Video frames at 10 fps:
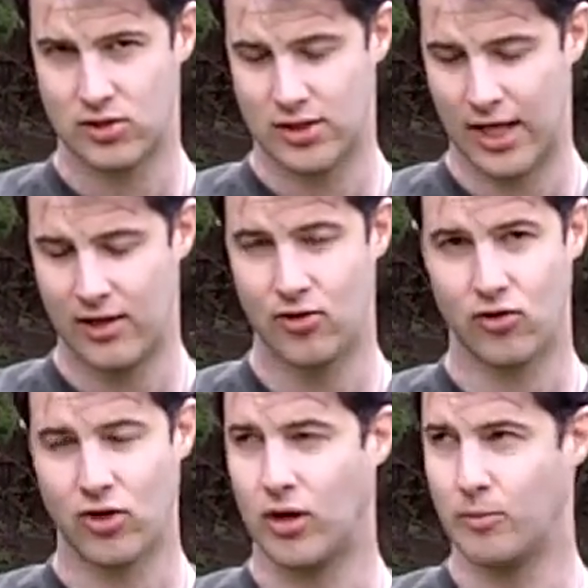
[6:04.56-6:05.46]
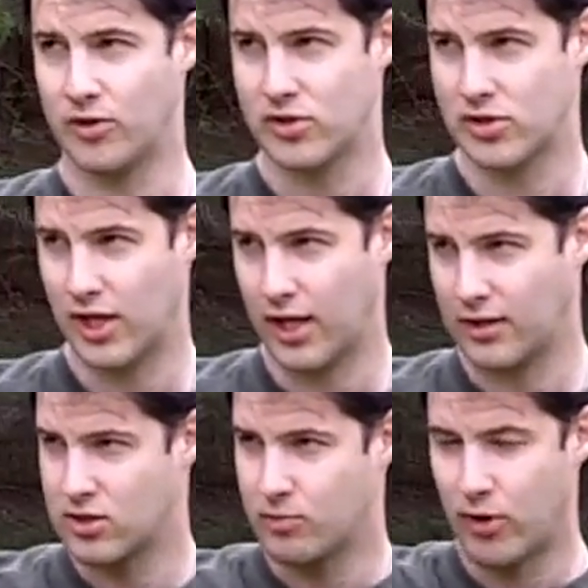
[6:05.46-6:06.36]
take your compass
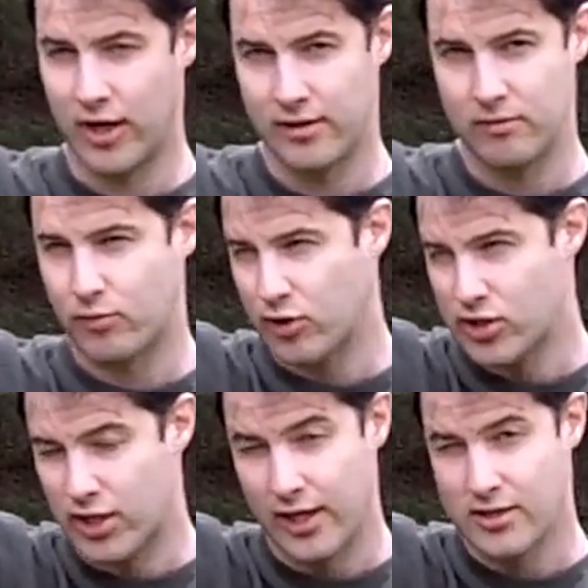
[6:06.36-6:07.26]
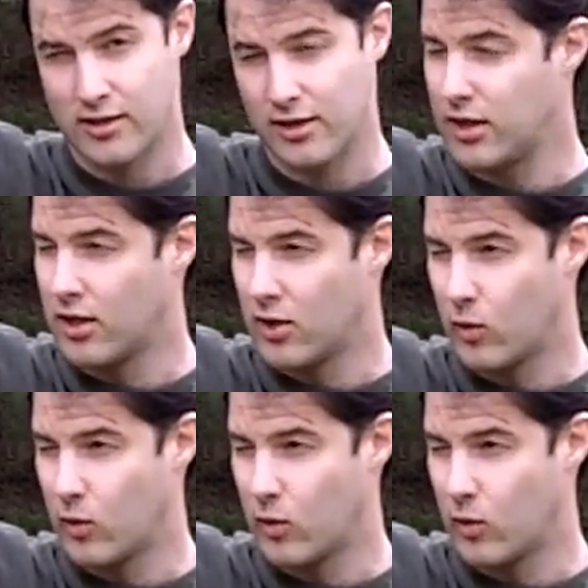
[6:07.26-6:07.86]
and spot precisely